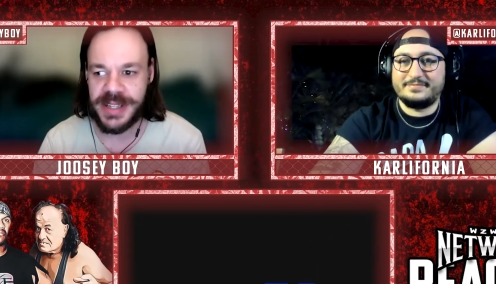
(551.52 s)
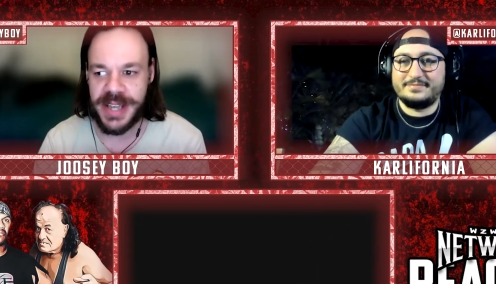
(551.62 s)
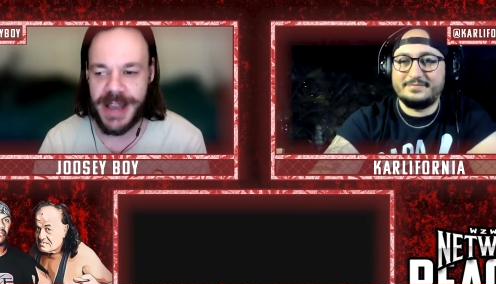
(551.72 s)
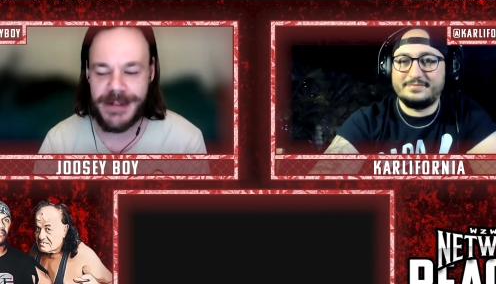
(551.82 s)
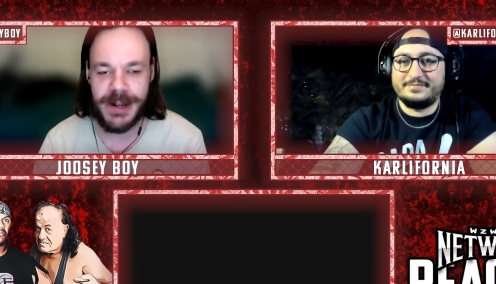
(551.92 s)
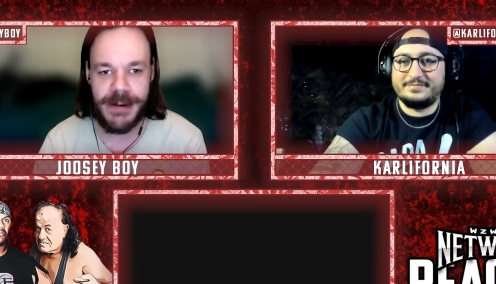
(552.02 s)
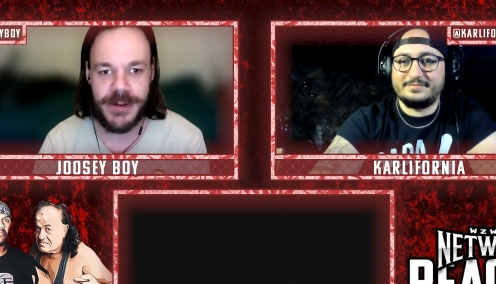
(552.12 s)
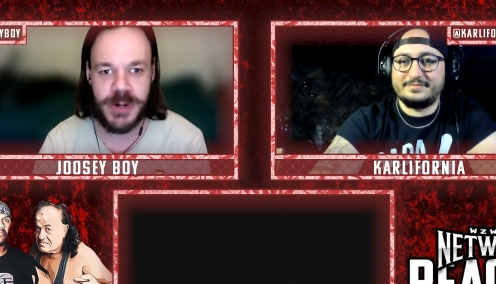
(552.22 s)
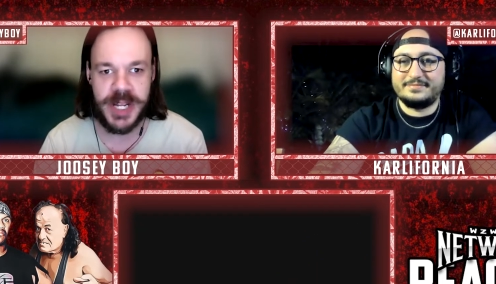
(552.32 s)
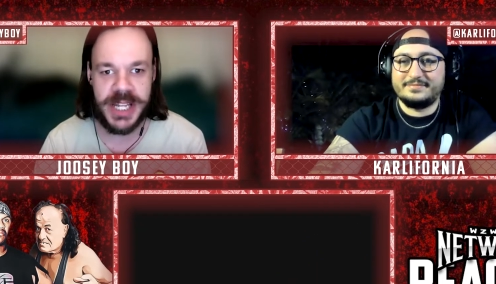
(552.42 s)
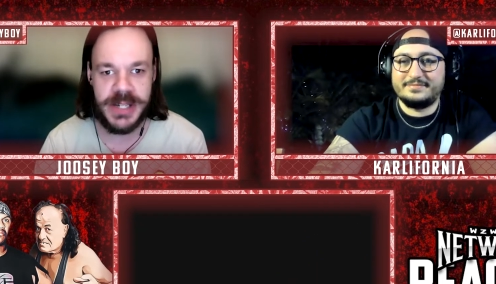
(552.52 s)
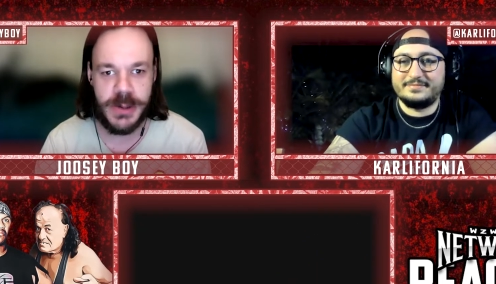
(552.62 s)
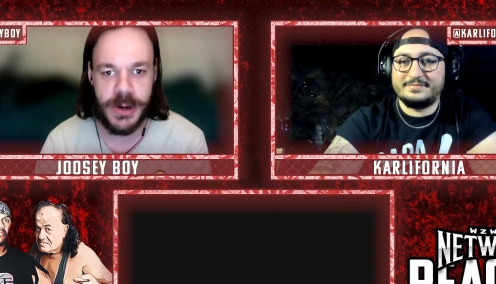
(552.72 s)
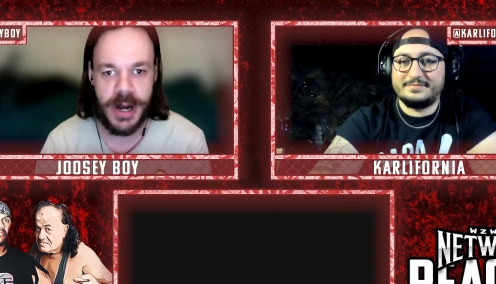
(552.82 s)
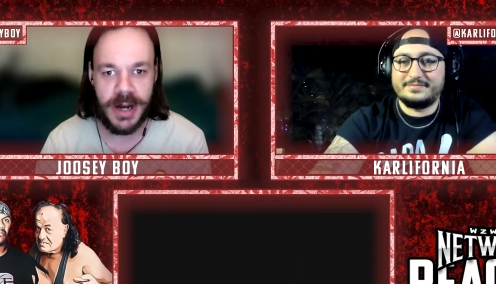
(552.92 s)
Speaker 1: ever really
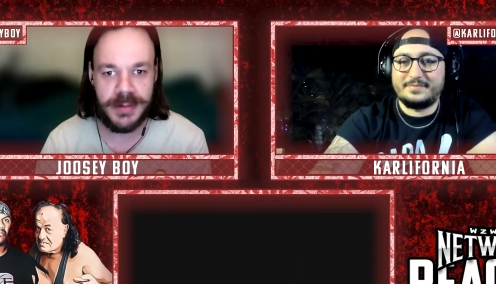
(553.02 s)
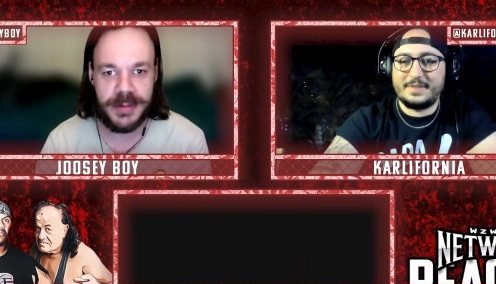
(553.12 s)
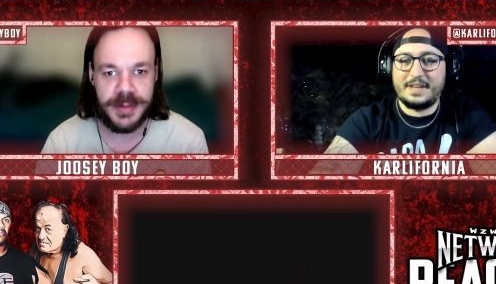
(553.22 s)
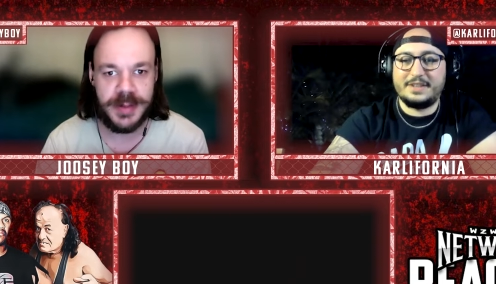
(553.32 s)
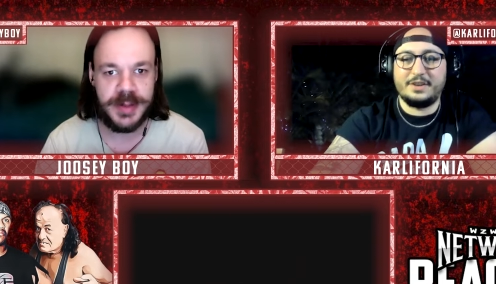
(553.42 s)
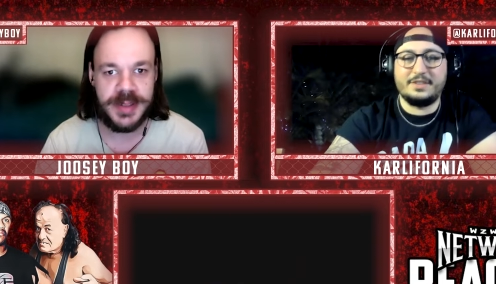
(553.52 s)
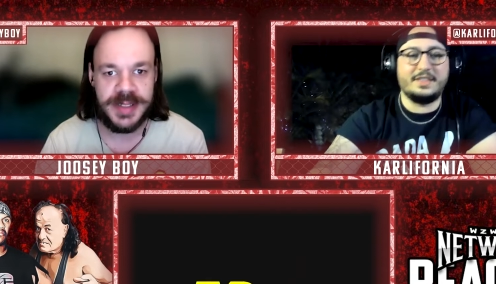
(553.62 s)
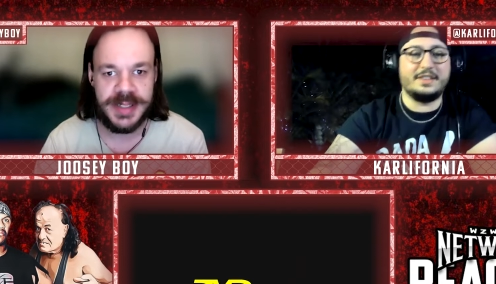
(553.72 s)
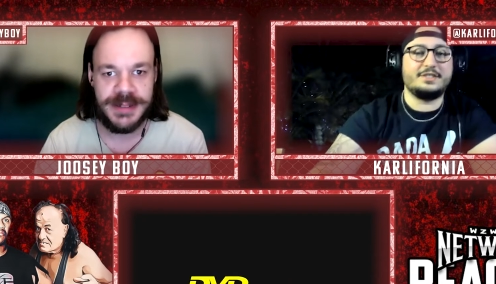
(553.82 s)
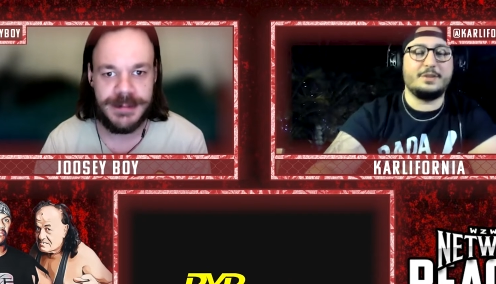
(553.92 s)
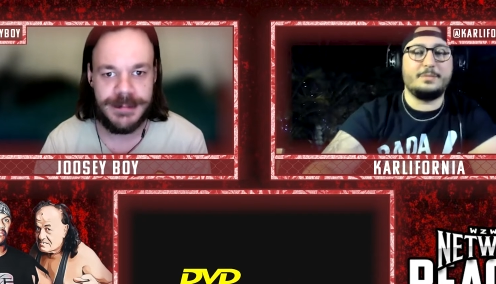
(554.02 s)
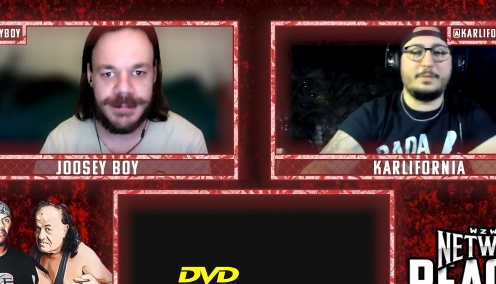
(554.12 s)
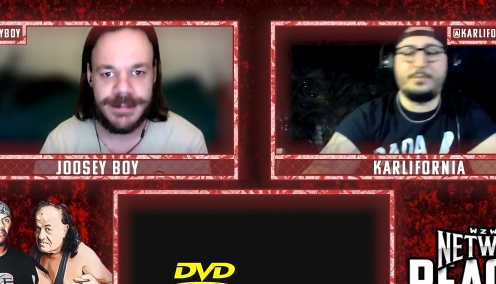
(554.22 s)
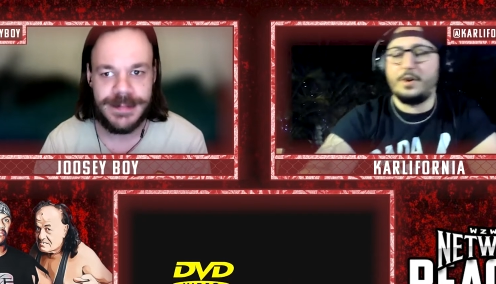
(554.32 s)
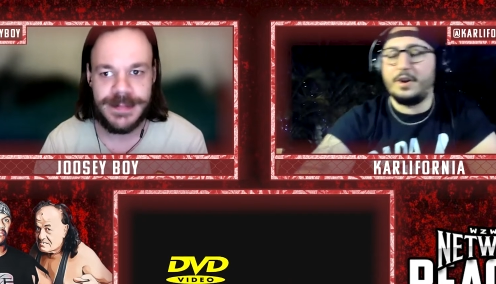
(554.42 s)
took off.
Speaker 2: I don't think so,
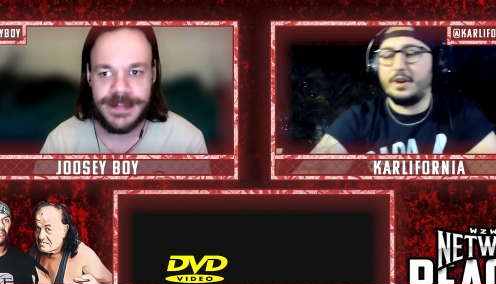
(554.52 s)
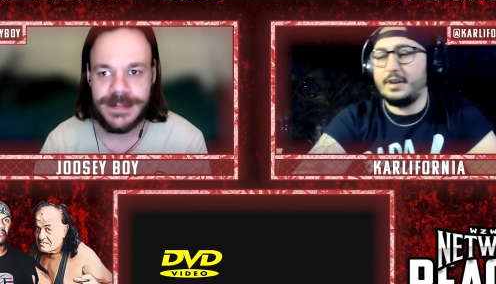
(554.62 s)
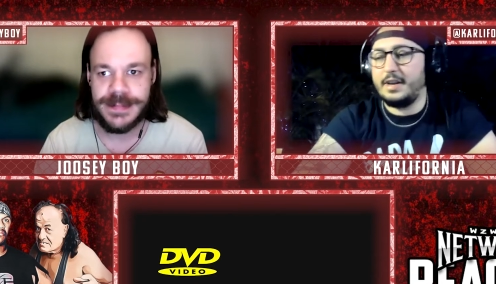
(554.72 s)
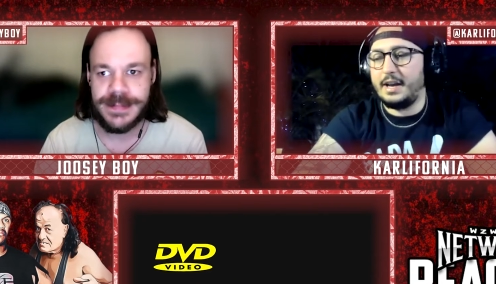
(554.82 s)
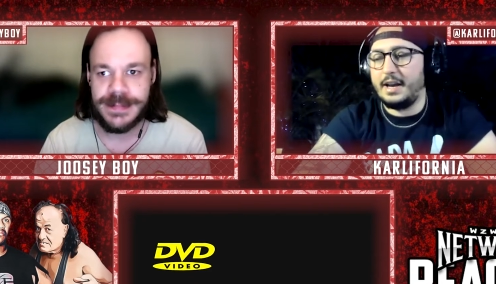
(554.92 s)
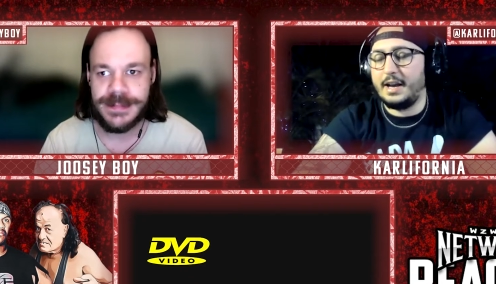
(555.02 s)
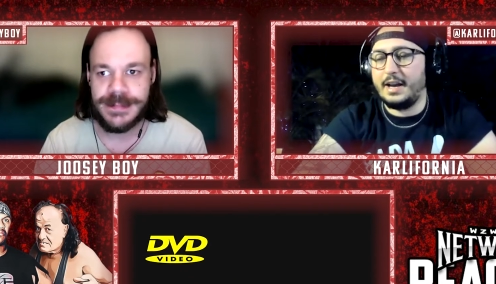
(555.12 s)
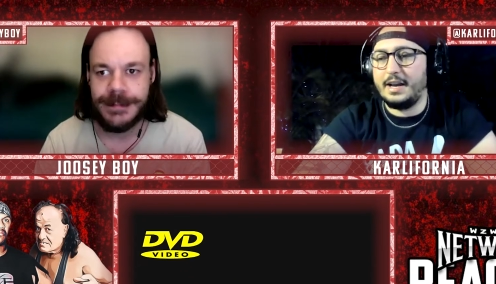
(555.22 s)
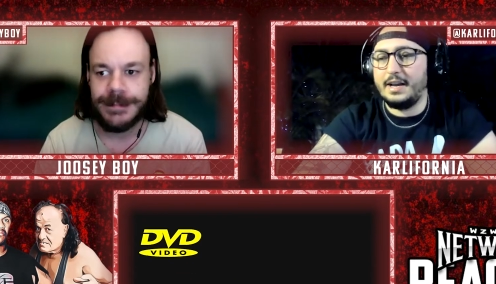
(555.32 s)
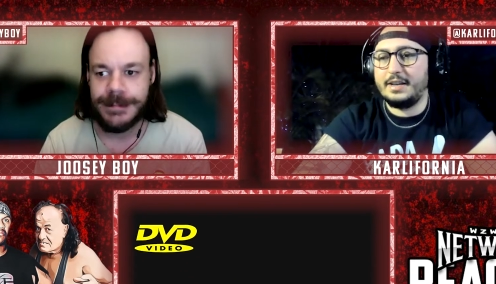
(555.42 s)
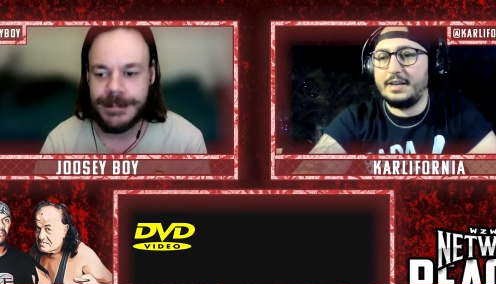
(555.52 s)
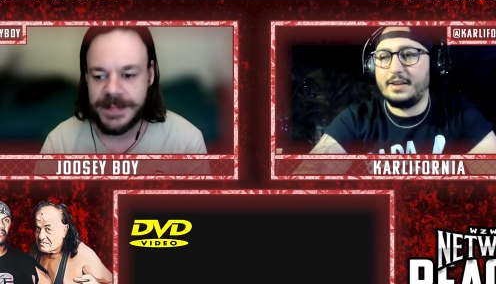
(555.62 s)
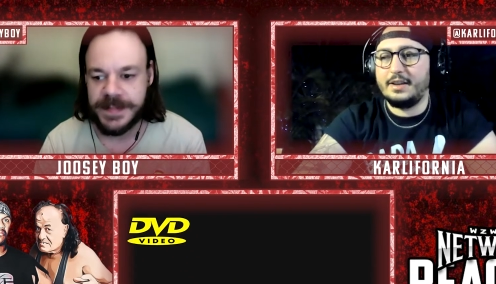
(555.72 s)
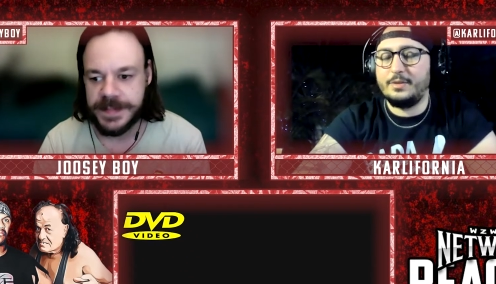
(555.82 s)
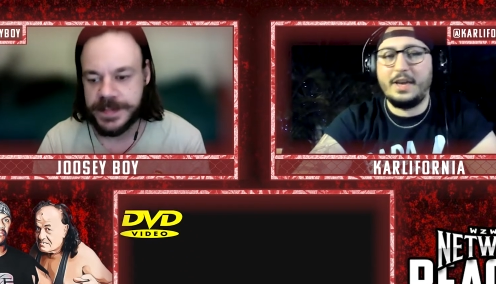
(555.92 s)
but bro,
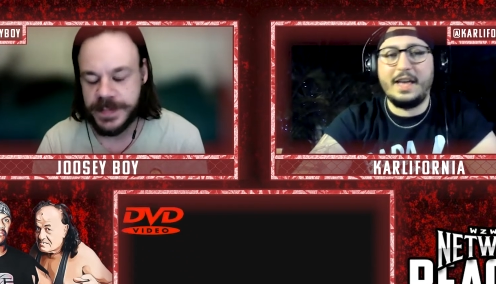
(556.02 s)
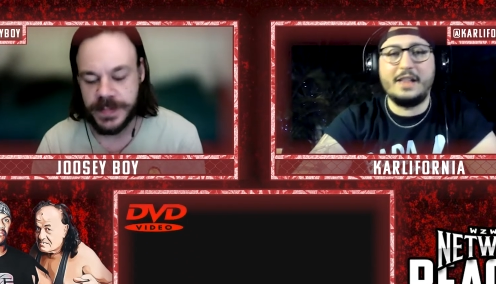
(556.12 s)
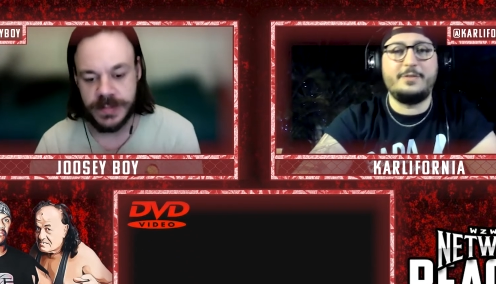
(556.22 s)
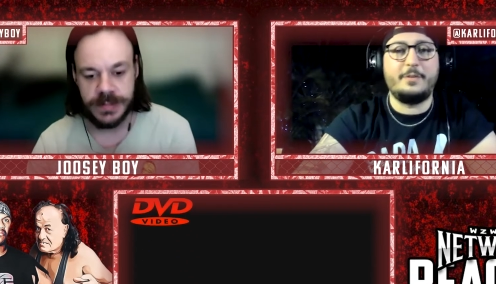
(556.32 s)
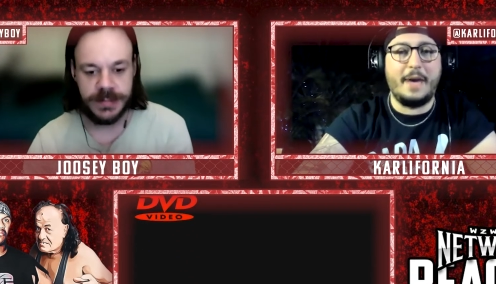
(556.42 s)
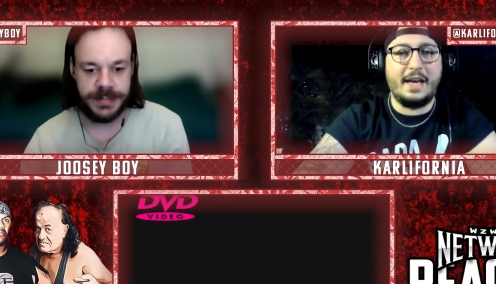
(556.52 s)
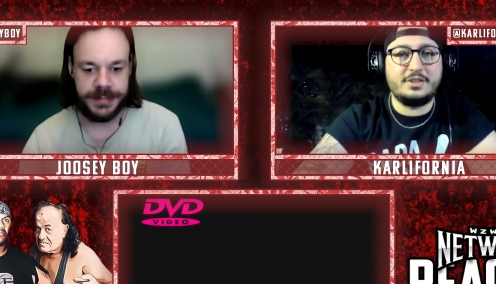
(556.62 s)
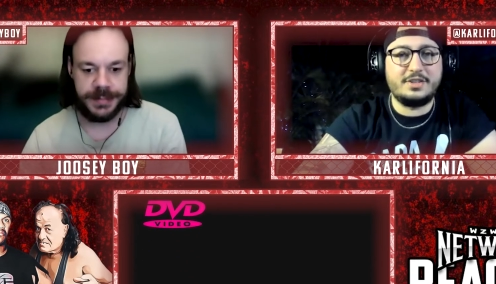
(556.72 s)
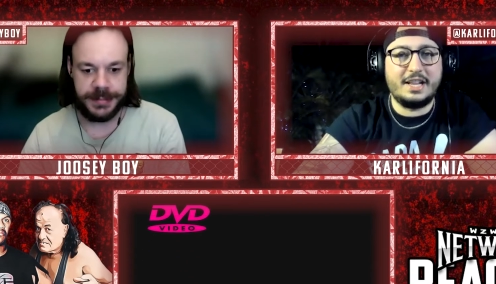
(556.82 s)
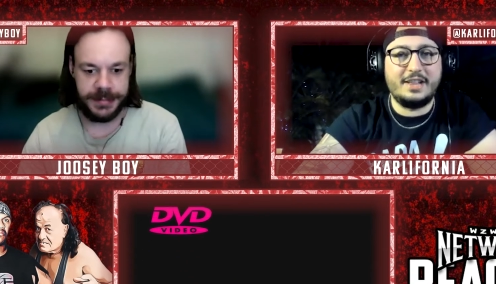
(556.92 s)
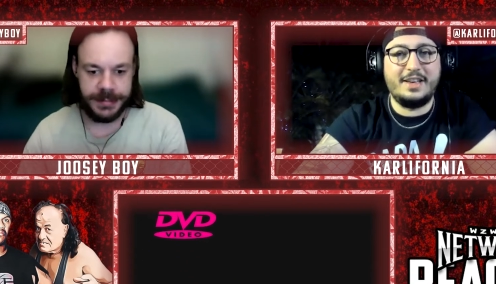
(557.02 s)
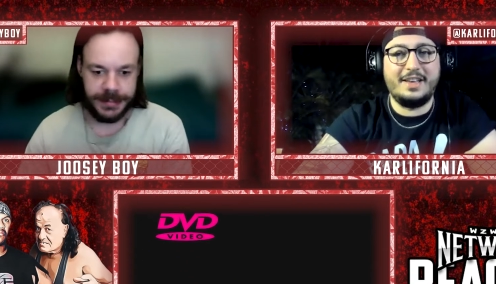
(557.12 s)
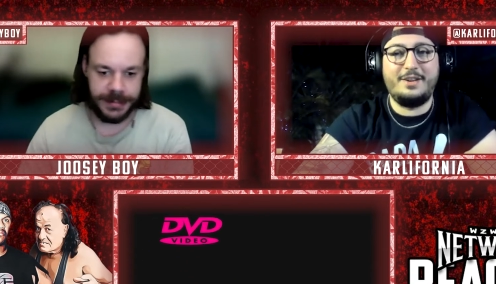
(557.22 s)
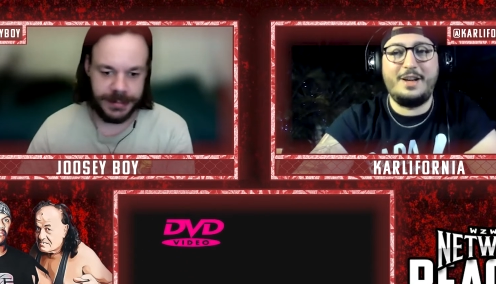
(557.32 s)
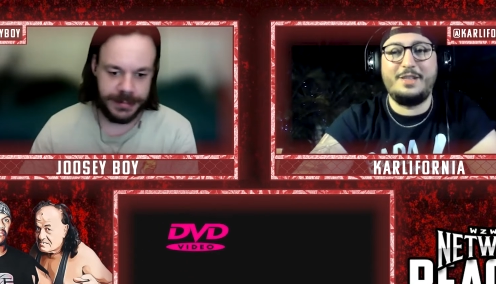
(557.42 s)
hell of a match, hell of